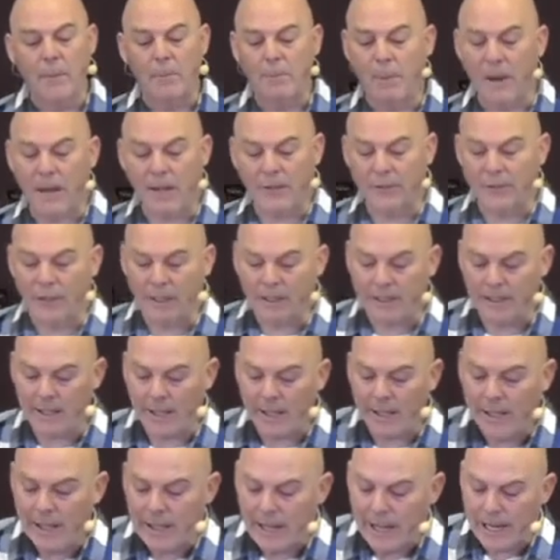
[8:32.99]

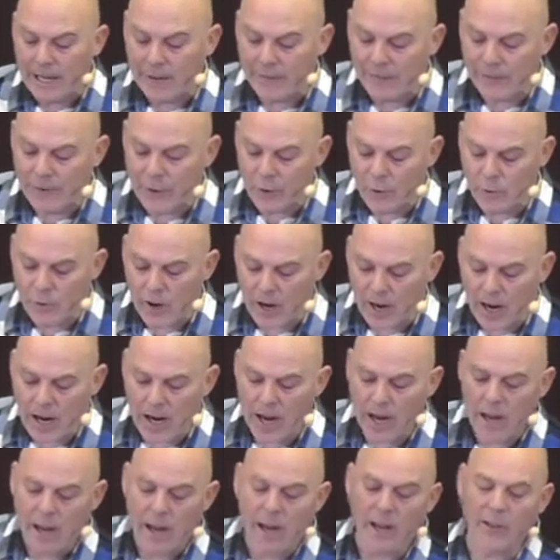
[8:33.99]
Basically, if you
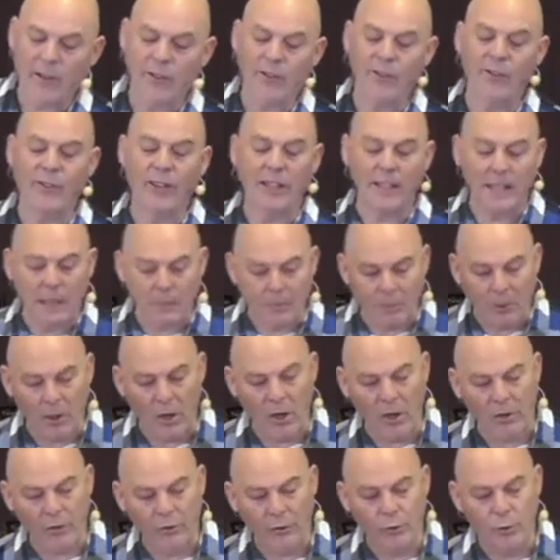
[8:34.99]
are a silly
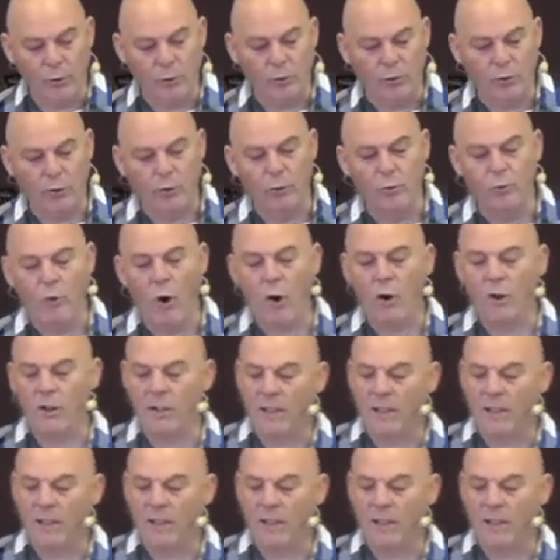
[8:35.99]
person who does rock